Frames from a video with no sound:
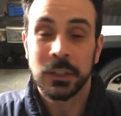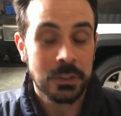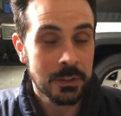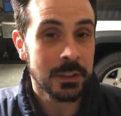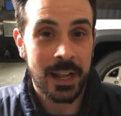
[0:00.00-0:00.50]

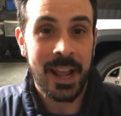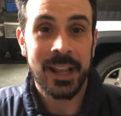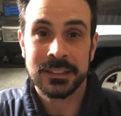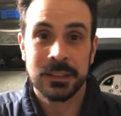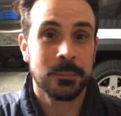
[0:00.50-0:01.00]
You can
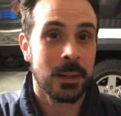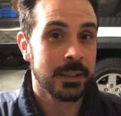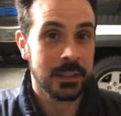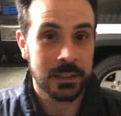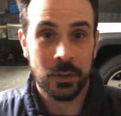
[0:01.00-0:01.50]
ask
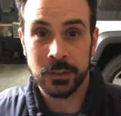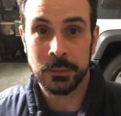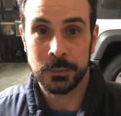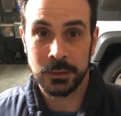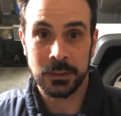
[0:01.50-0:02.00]
somebody in our
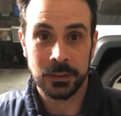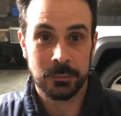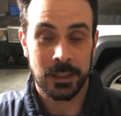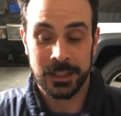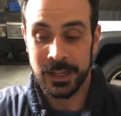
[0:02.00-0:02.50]
community and
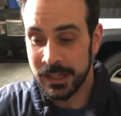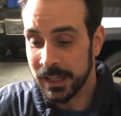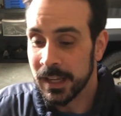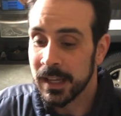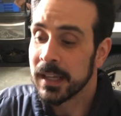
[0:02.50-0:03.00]
be like,
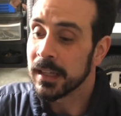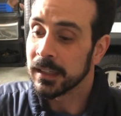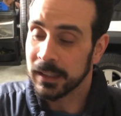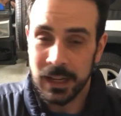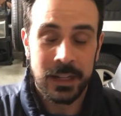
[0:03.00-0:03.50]
hey,
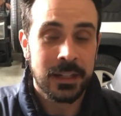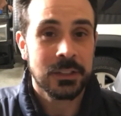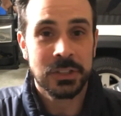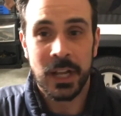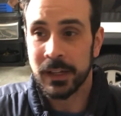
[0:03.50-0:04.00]
can I
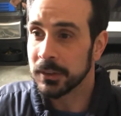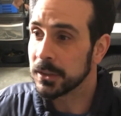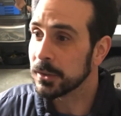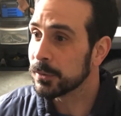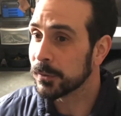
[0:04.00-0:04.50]
shadow
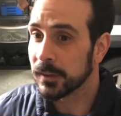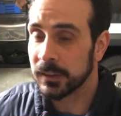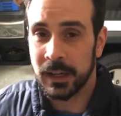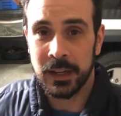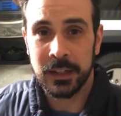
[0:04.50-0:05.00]
you for a
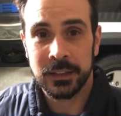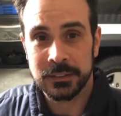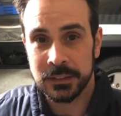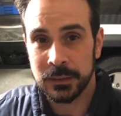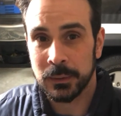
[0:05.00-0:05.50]
day and
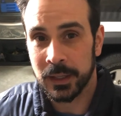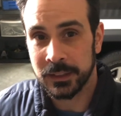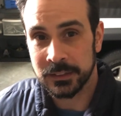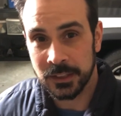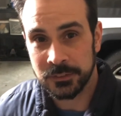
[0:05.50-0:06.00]
see what kind
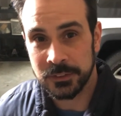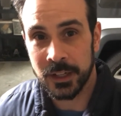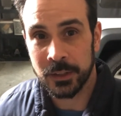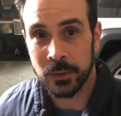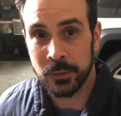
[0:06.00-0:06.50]
of stuff you
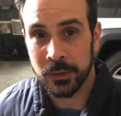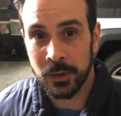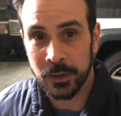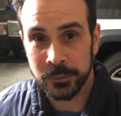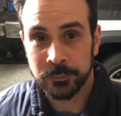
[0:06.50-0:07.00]
got going
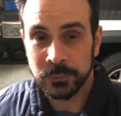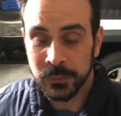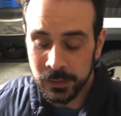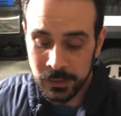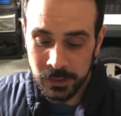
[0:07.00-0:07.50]
on?
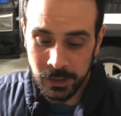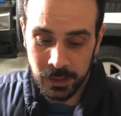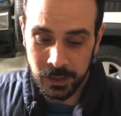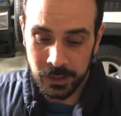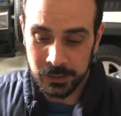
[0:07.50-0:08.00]

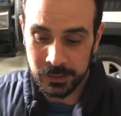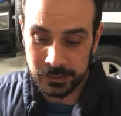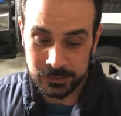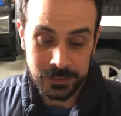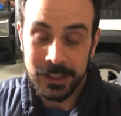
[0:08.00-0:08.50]

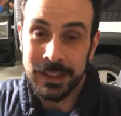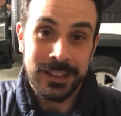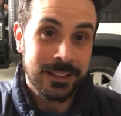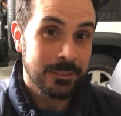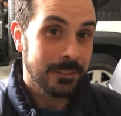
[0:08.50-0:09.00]
And
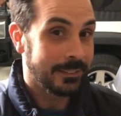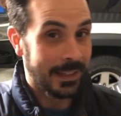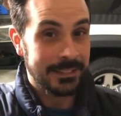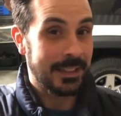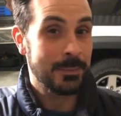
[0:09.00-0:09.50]

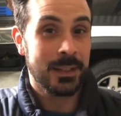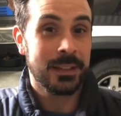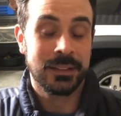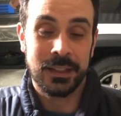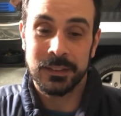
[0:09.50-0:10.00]
9 times out
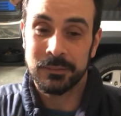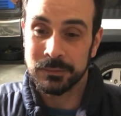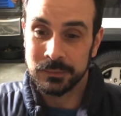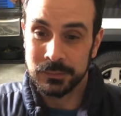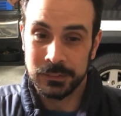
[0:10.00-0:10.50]
of
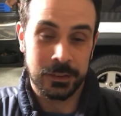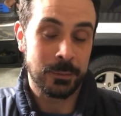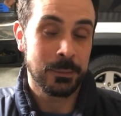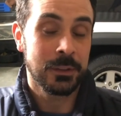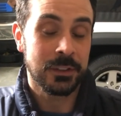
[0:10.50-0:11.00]
10, the
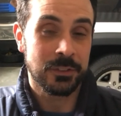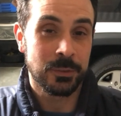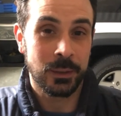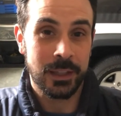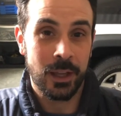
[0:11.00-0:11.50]
community is
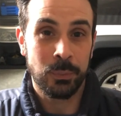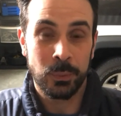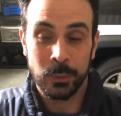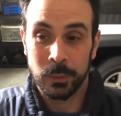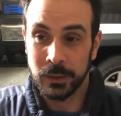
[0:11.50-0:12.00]
really
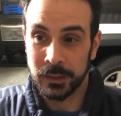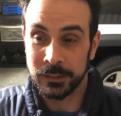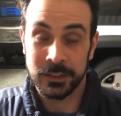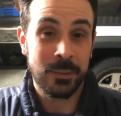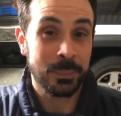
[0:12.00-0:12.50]
helpful, and
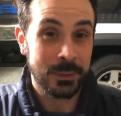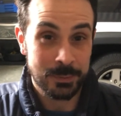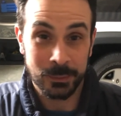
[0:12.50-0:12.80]
the companies,